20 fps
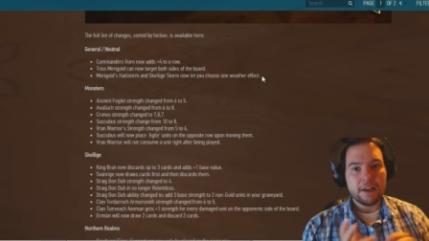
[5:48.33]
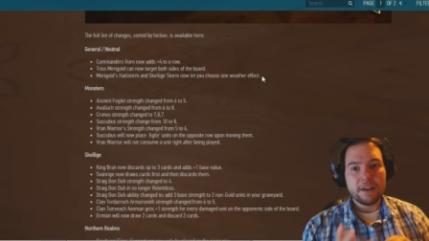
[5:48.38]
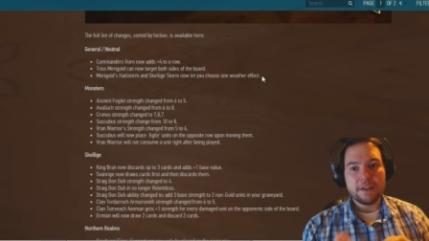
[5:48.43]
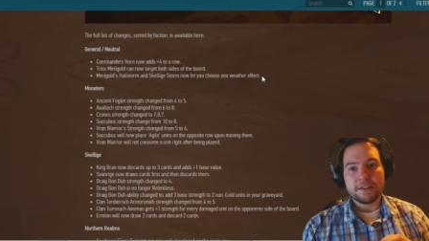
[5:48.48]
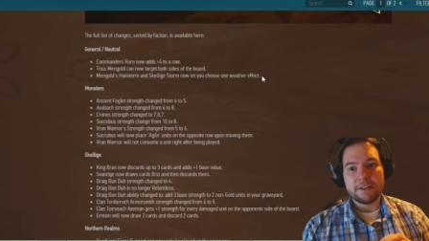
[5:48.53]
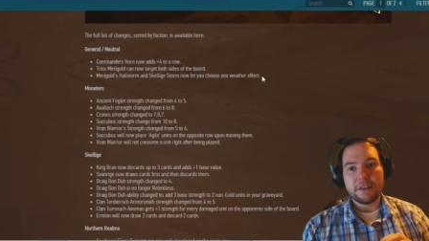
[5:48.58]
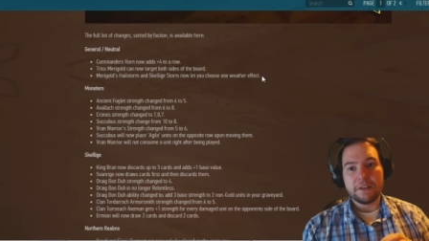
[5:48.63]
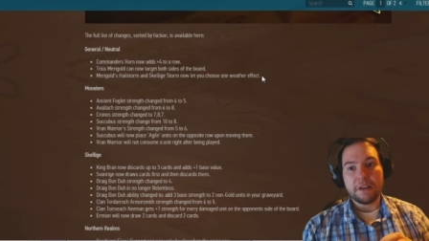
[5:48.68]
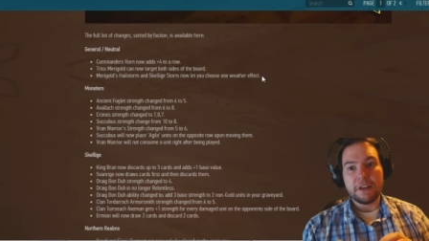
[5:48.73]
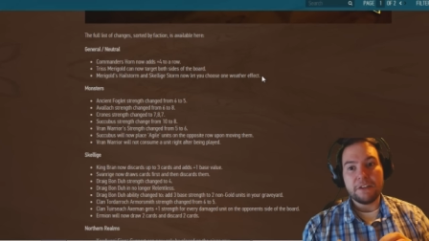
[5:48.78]

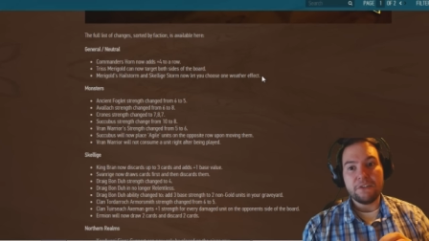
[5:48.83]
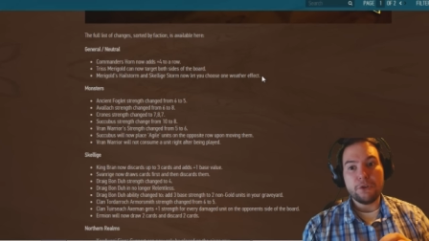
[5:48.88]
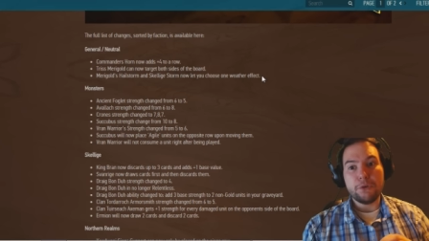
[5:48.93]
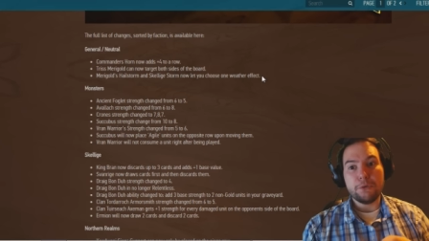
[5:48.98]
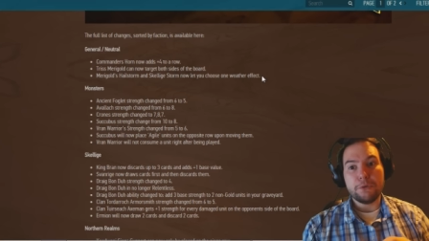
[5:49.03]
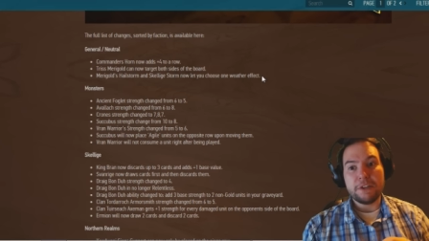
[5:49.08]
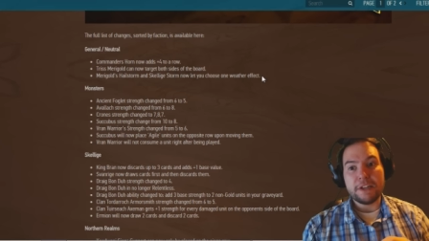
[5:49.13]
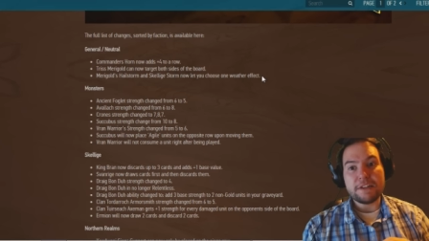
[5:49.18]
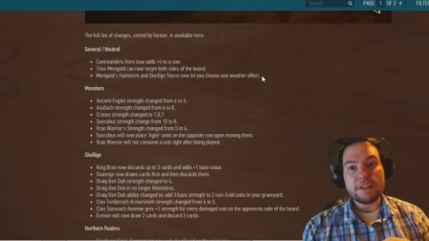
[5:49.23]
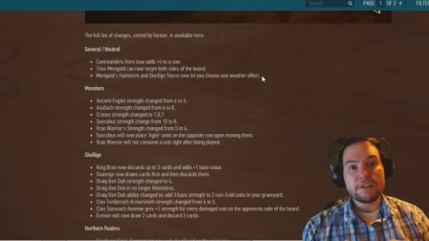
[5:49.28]
so that if you
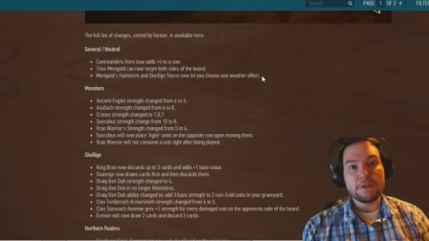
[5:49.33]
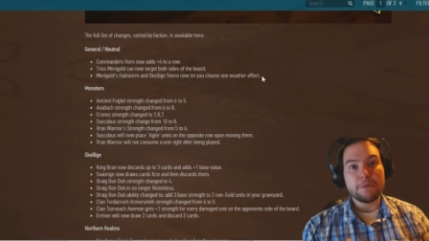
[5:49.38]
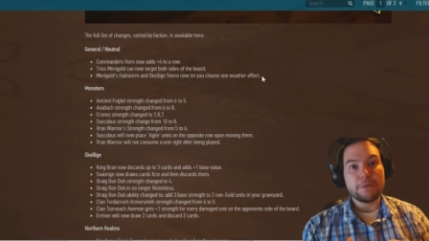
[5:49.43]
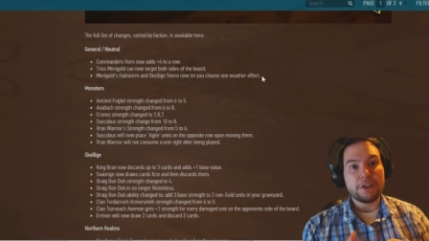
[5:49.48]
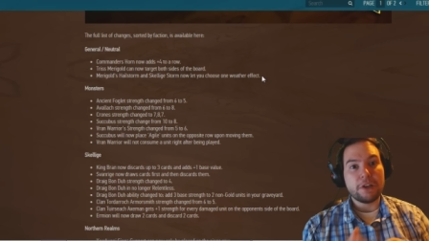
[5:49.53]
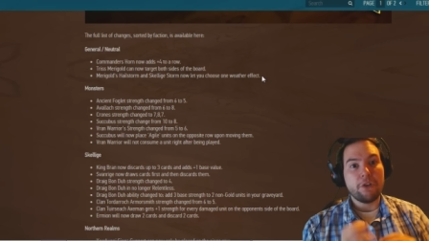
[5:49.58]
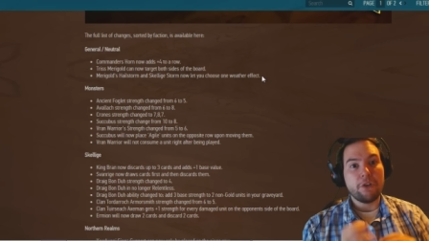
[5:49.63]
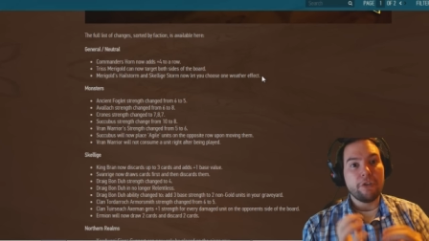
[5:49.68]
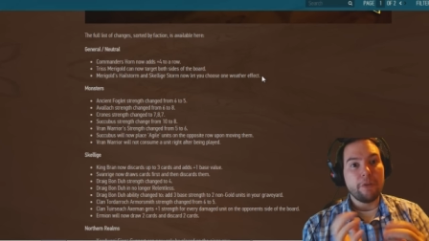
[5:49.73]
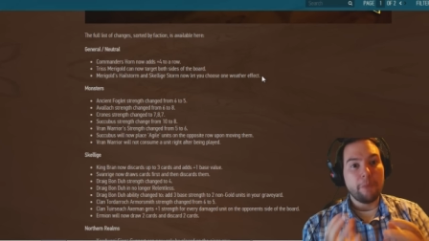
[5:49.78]
did something
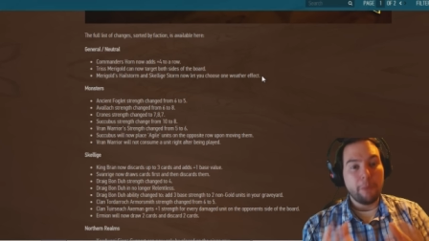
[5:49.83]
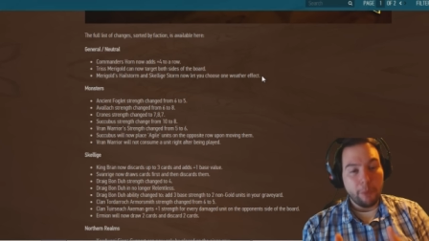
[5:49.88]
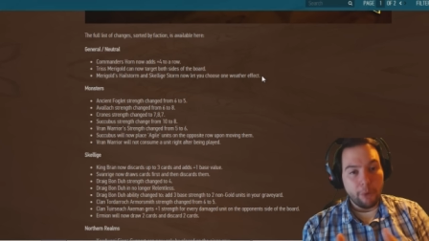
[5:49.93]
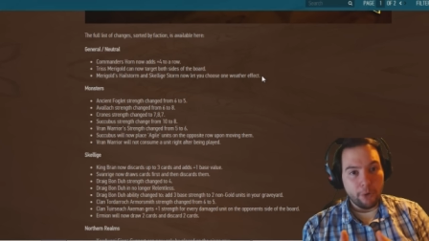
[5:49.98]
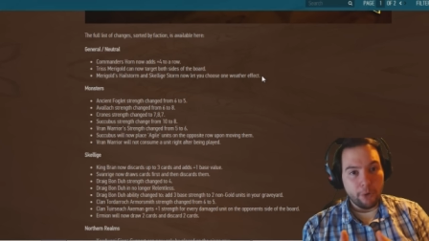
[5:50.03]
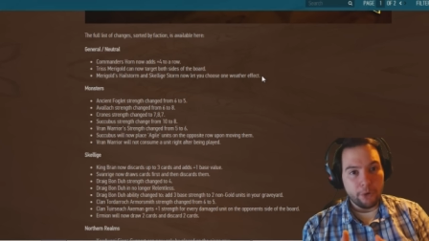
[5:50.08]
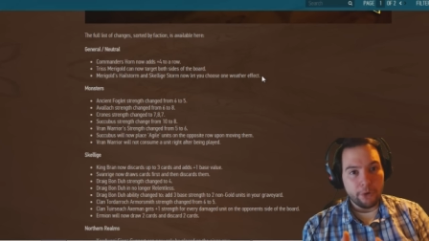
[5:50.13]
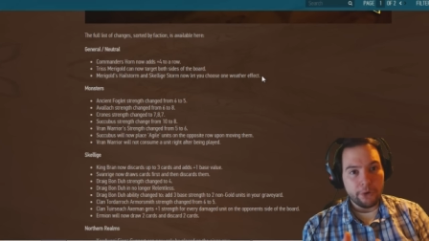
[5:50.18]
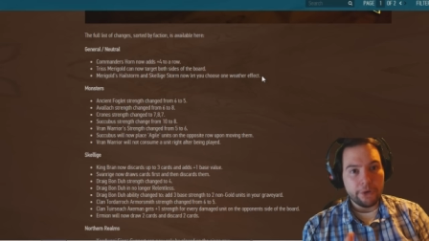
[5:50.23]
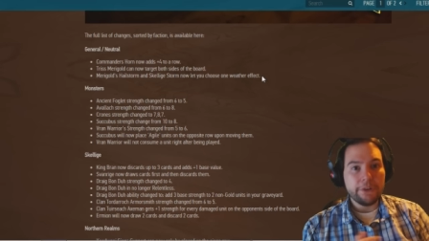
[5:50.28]
on the
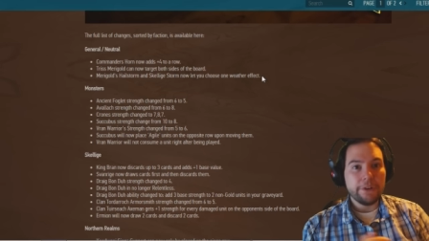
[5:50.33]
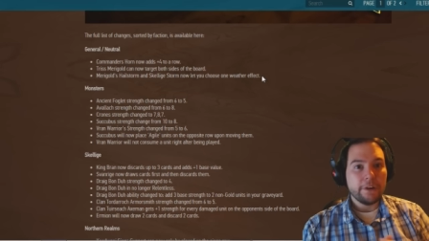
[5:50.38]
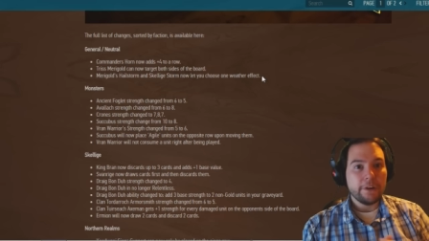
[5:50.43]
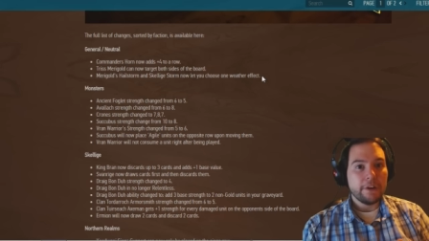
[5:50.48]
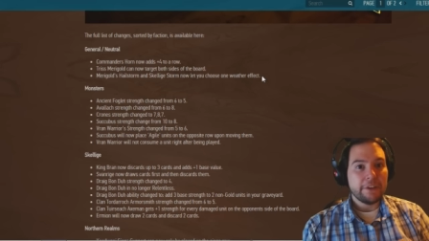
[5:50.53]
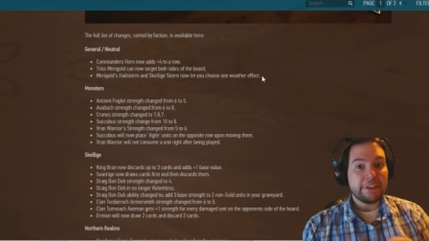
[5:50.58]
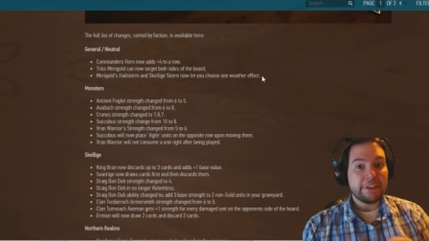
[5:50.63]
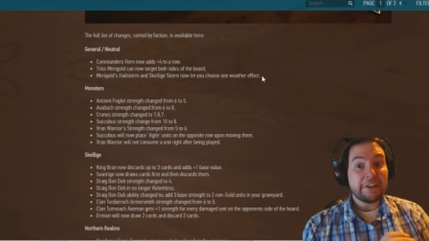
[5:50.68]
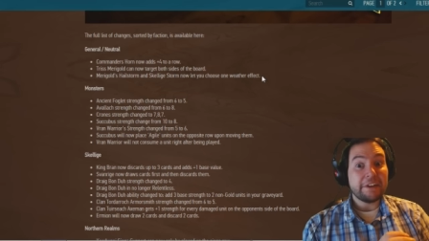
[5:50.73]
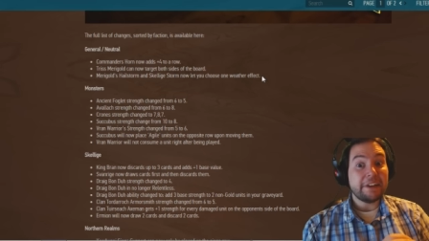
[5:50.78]
board
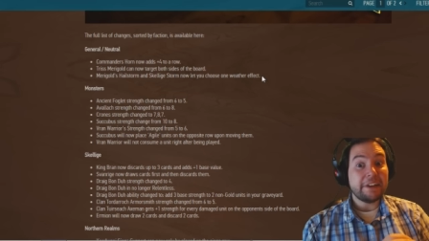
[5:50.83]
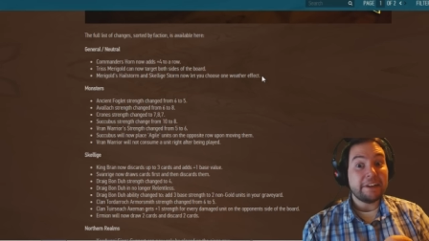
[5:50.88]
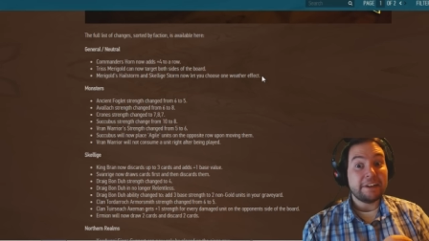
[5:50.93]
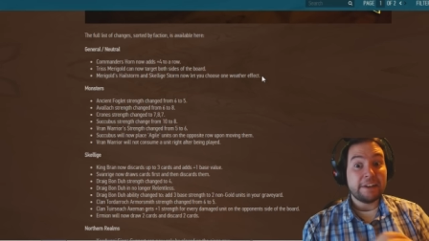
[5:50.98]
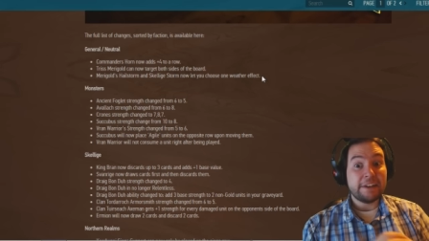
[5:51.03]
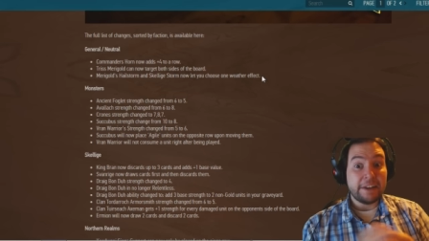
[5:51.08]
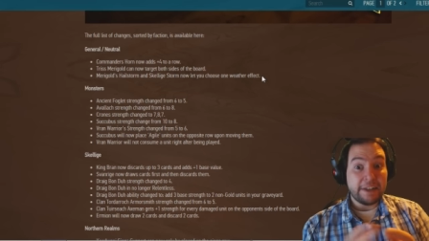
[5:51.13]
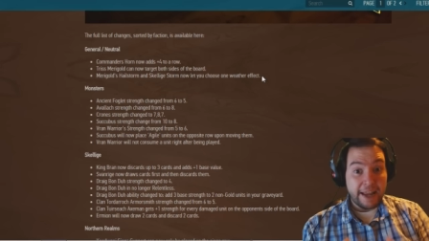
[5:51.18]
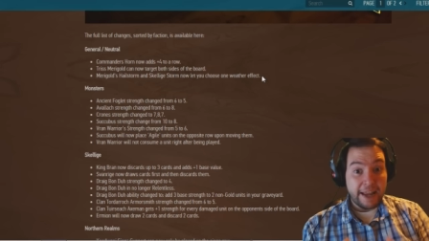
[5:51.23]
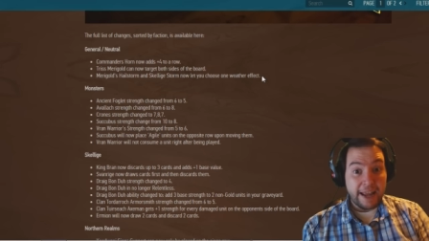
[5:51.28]
that needed
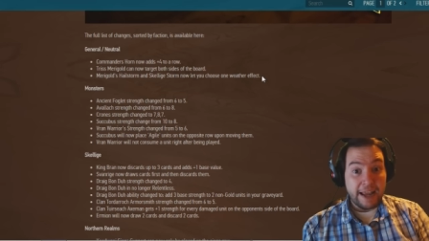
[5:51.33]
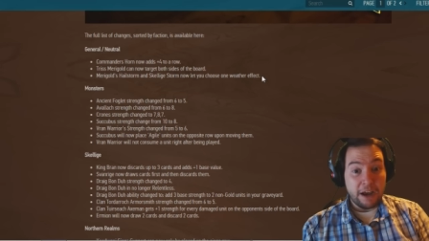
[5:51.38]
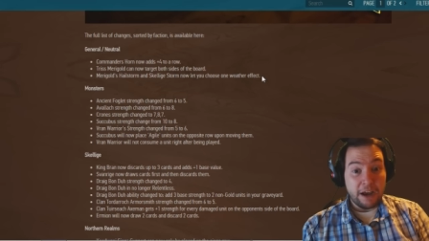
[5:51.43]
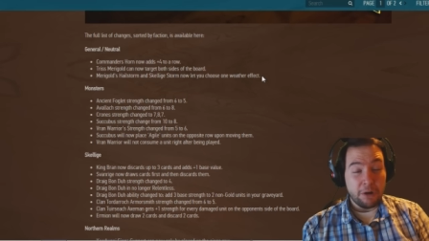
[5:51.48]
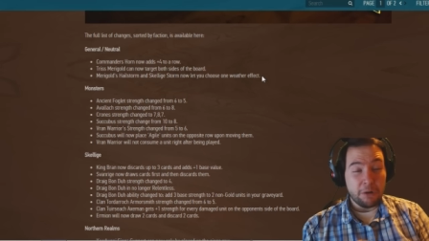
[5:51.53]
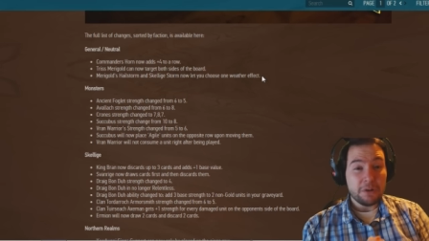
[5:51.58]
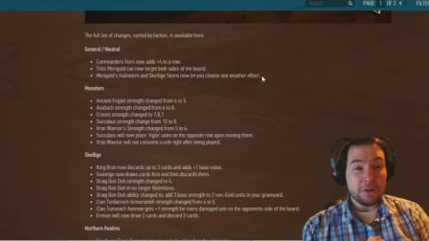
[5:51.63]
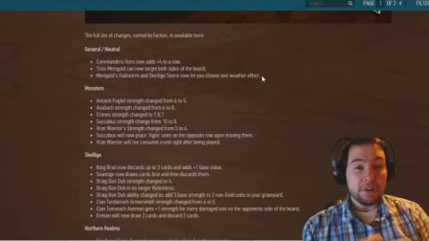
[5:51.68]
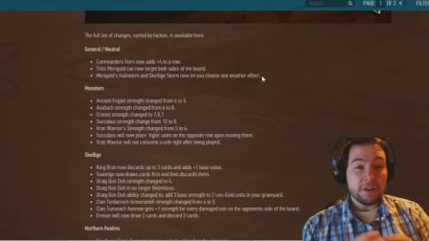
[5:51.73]
it now,